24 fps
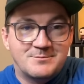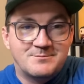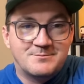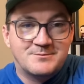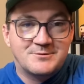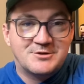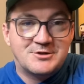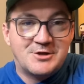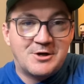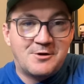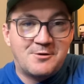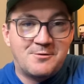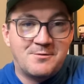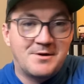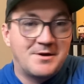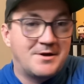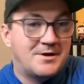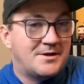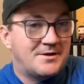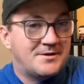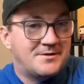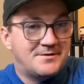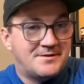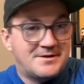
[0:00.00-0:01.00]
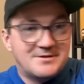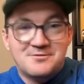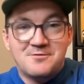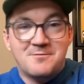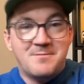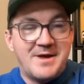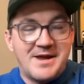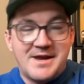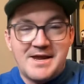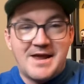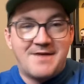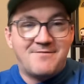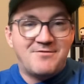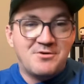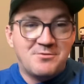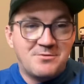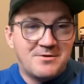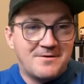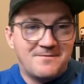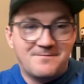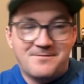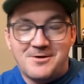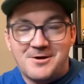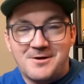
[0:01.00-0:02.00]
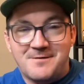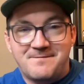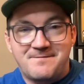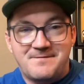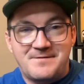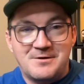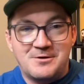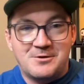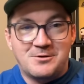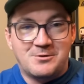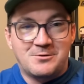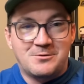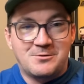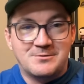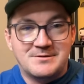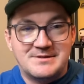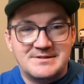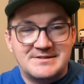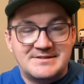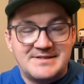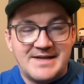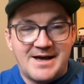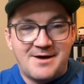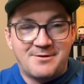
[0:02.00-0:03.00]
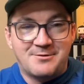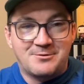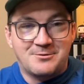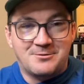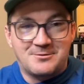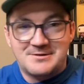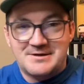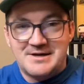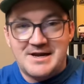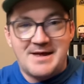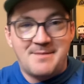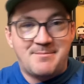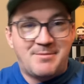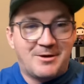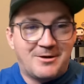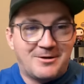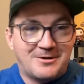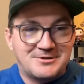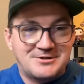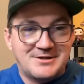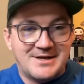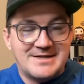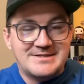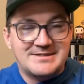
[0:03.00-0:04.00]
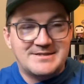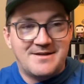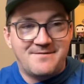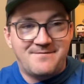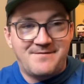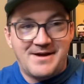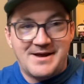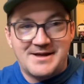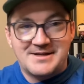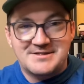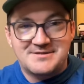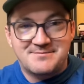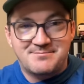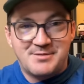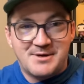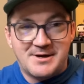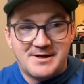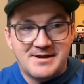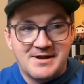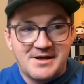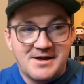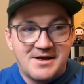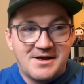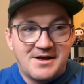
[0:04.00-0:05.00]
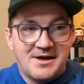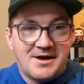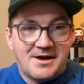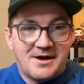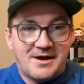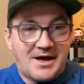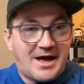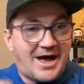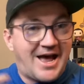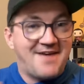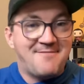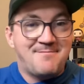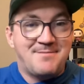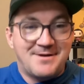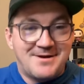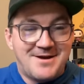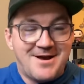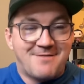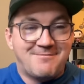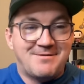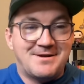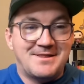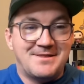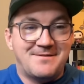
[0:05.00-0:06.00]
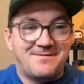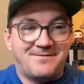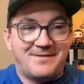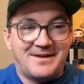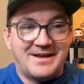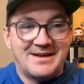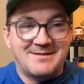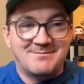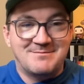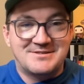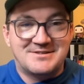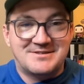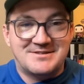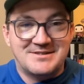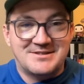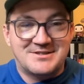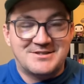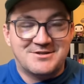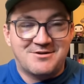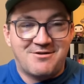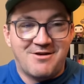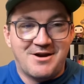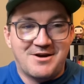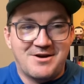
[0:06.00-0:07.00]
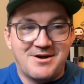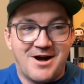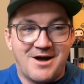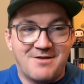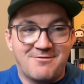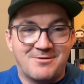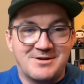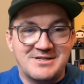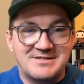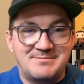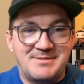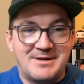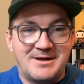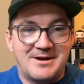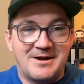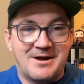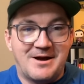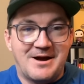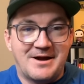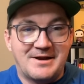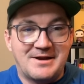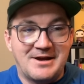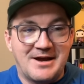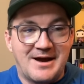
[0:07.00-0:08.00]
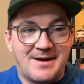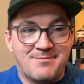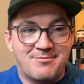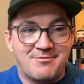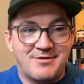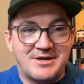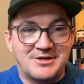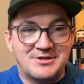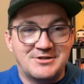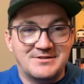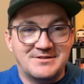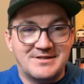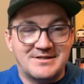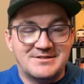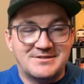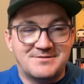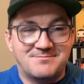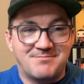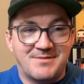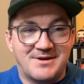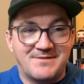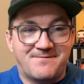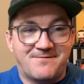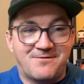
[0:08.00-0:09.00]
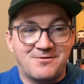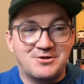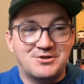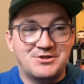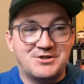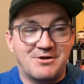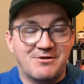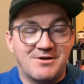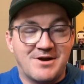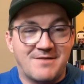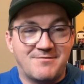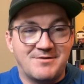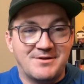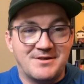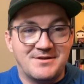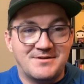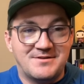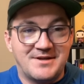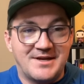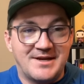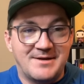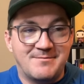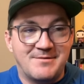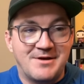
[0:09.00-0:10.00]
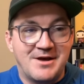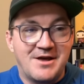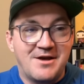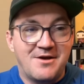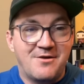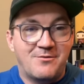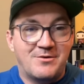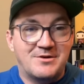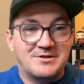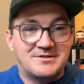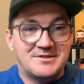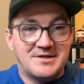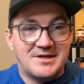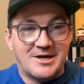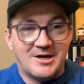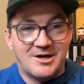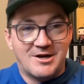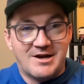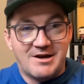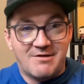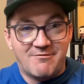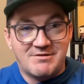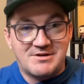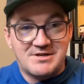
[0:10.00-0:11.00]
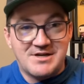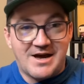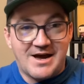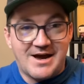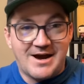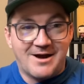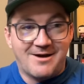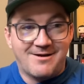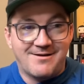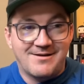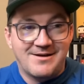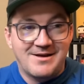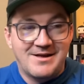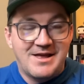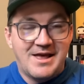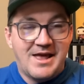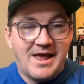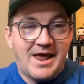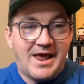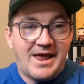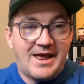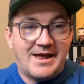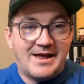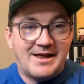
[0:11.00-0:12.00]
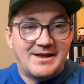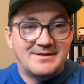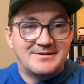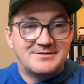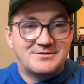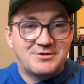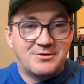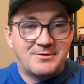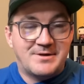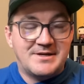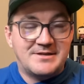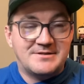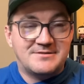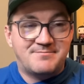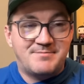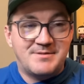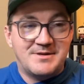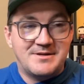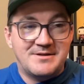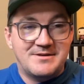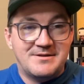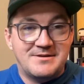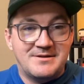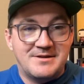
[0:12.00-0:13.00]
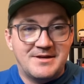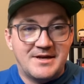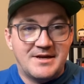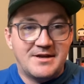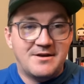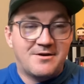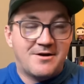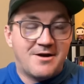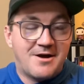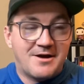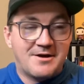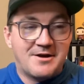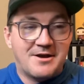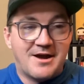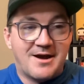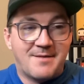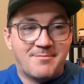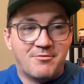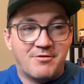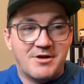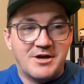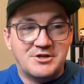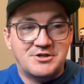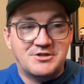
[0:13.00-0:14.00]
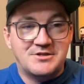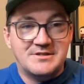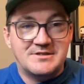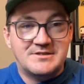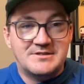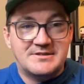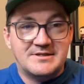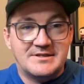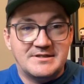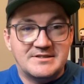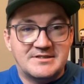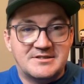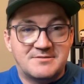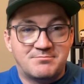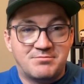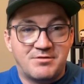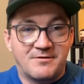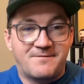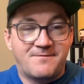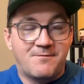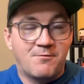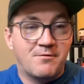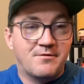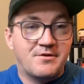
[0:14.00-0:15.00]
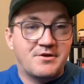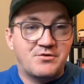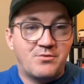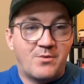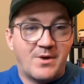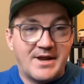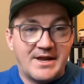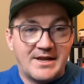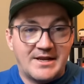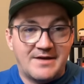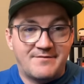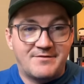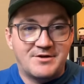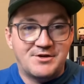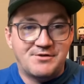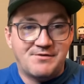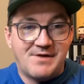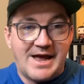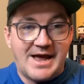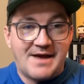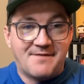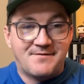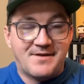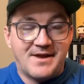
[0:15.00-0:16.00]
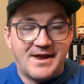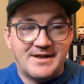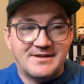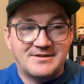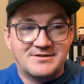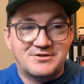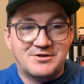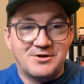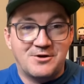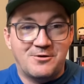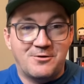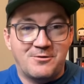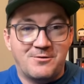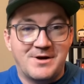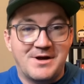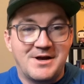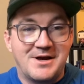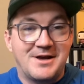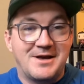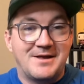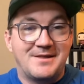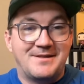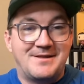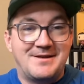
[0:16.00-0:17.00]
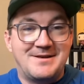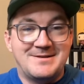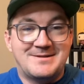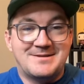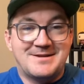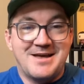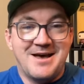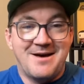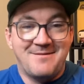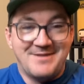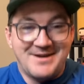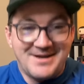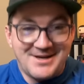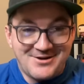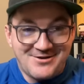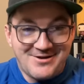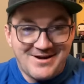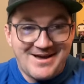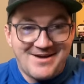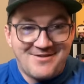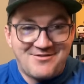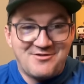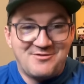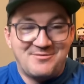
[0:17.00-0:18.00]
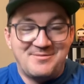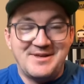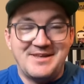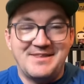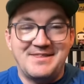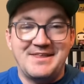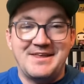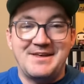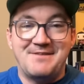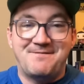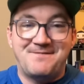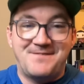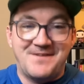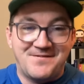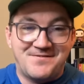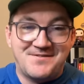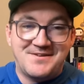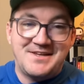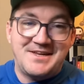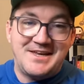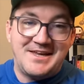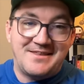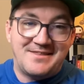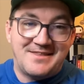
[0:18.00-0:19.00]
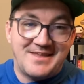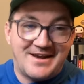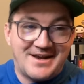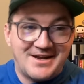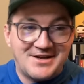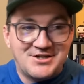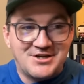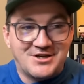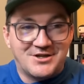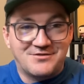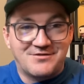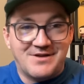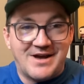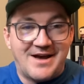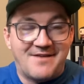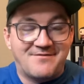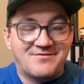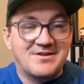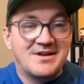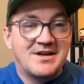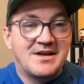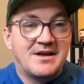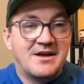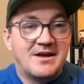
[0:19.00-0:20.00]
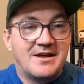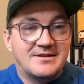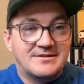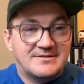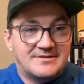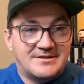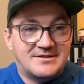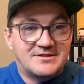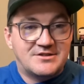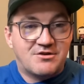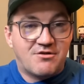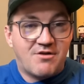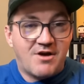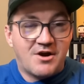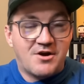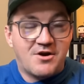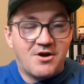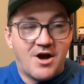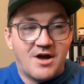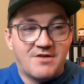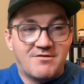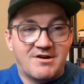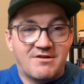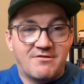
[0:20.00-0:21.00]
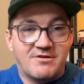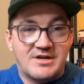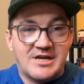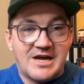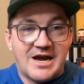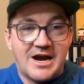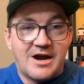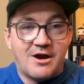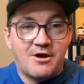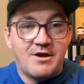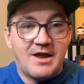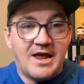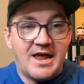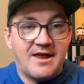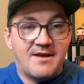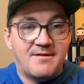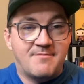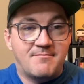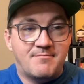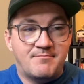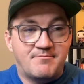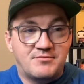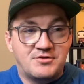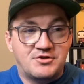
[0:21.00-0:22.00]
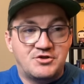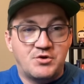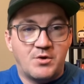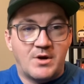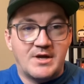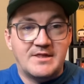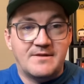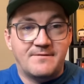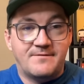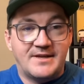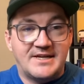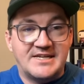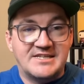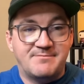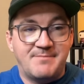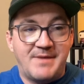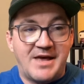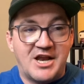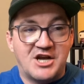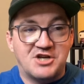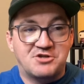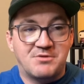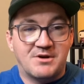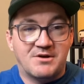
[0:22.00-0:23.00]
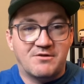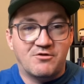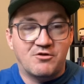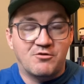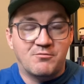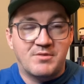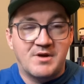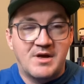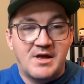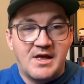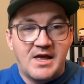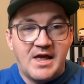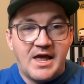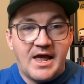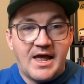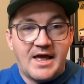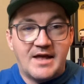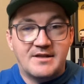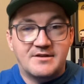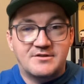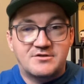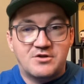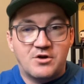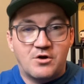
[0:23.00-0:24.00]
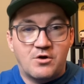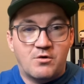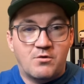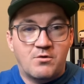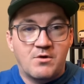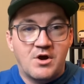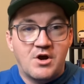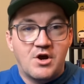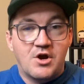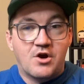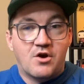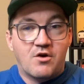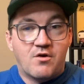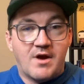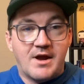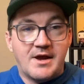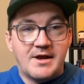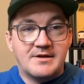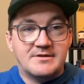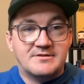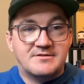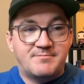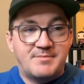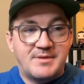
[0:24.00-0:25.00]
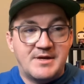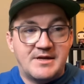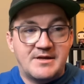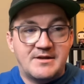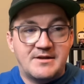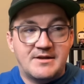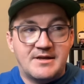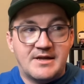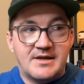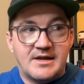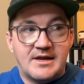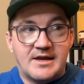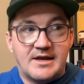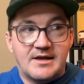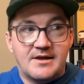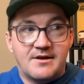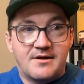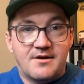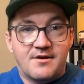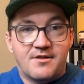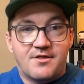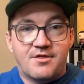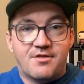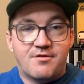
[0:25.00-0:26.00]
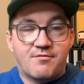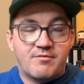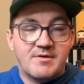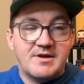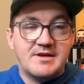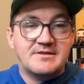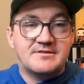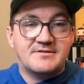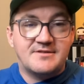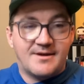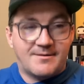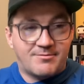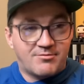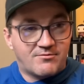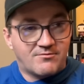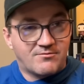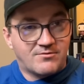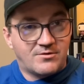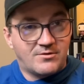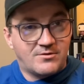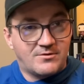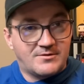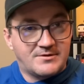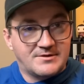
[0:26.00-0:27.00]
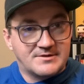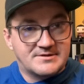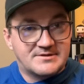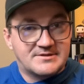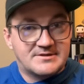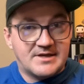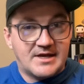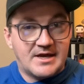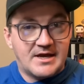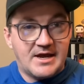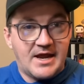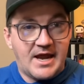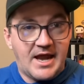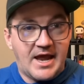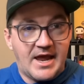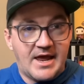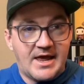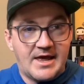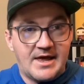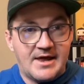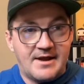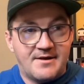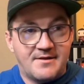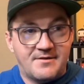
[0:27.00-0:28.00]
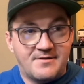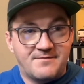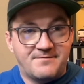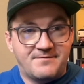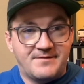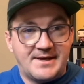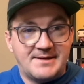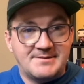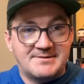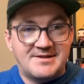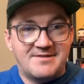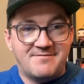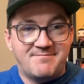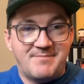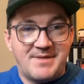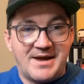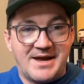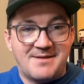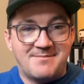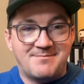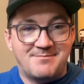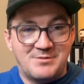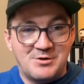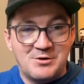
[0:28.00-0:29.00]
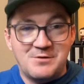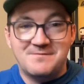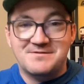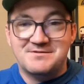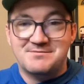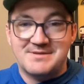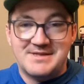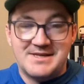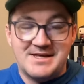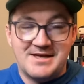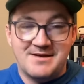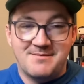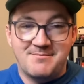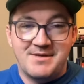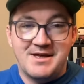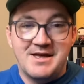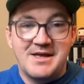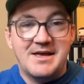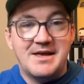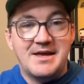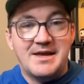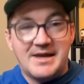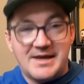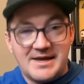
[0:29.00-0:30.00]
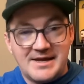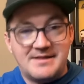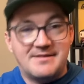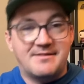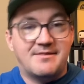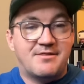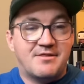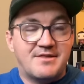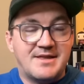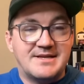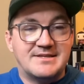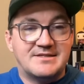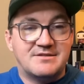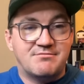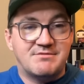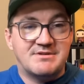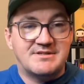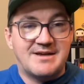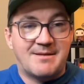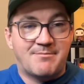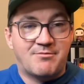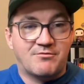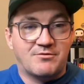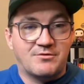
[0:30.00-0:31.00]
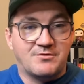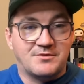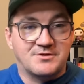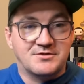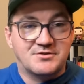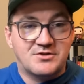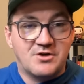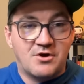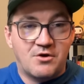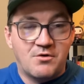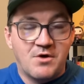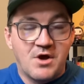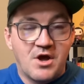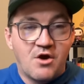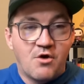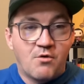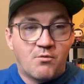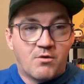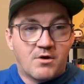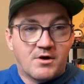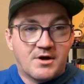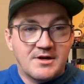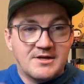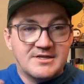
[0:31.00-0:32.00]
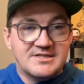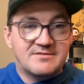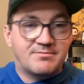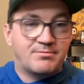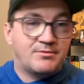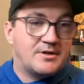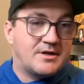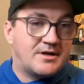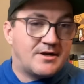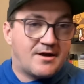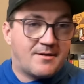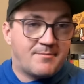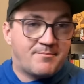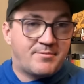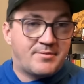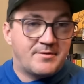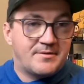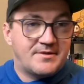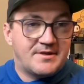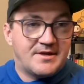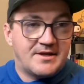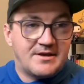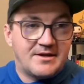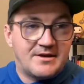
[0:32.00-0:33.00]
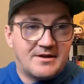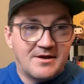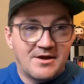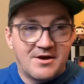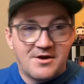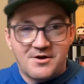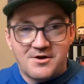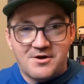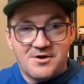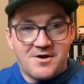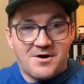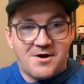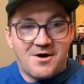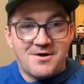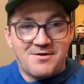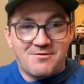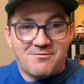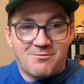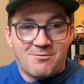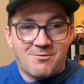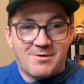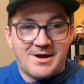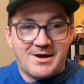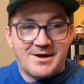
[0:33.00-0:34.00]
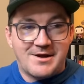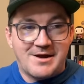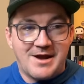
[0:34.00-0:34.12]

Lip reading: So this will make everyone involved feel old and sound old, and I apologize in advance, but I've been covering the Flames since Craig Conroy's been in hockey operations. My first year covering the team was the year he retired, and so he's been in hockey operations since before the 2011 draft. And so this coming draft will be the 15th NHL draft since Craig Conroy retired and joined the Flames management group. And so Craig has been in 3 separate roles, and the Flames have made moves with him in these 3 separate roles. So we're going to split up the Conroy